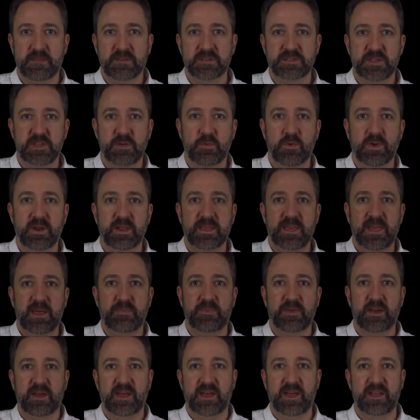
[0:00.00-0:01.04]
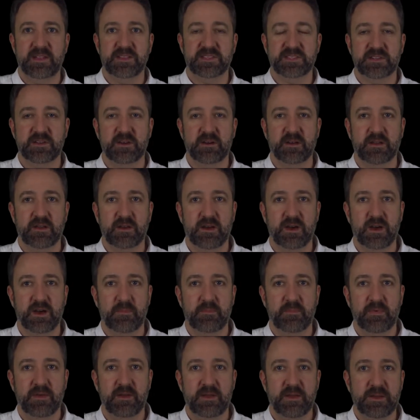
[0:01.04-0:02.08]
So you want to keep that headstock
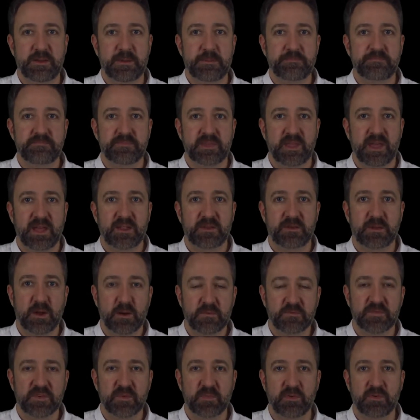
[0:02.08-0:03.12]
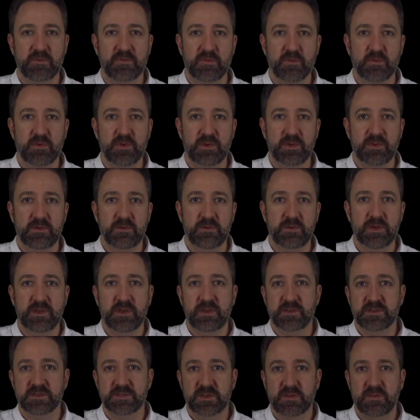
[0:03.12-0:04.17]
up and comfortable for you
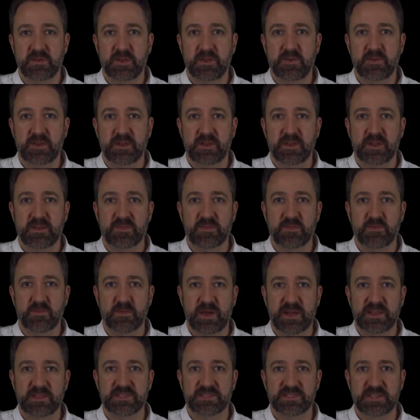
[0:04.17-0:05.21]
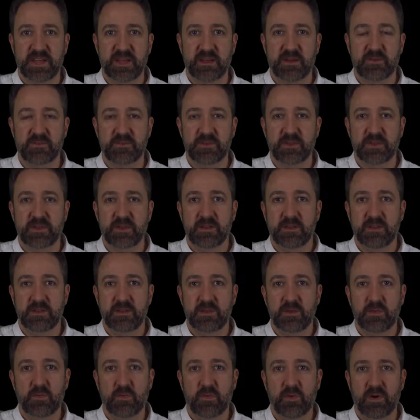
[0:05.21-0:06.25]
so that you can get the right sound
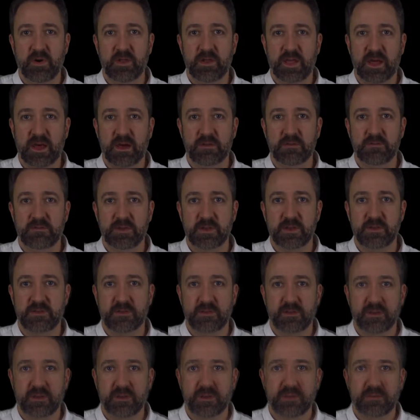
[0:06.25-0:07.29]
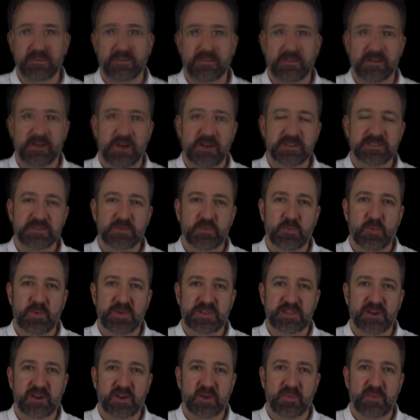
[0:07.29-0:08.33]
you want out of the guitar. Also, when we
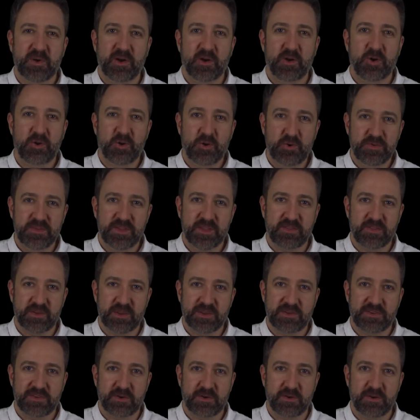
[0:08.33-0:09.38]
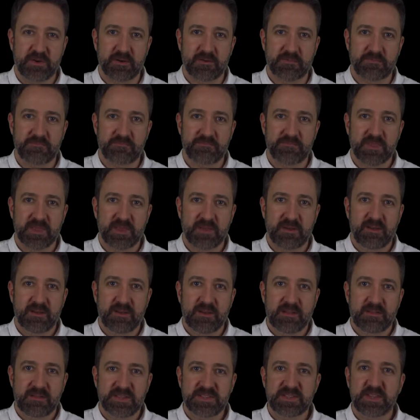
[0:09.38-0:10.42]
talk about holding the guitar,
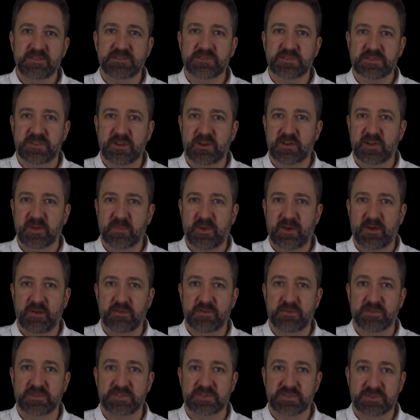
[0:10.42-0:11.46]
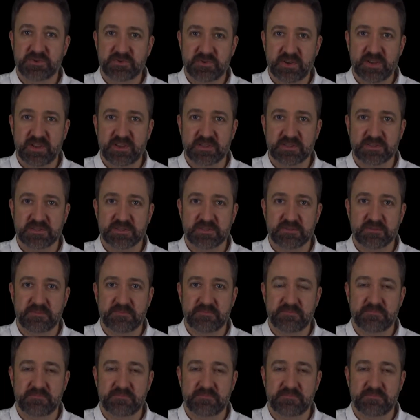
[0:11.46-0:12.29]
let's also talk about the strings.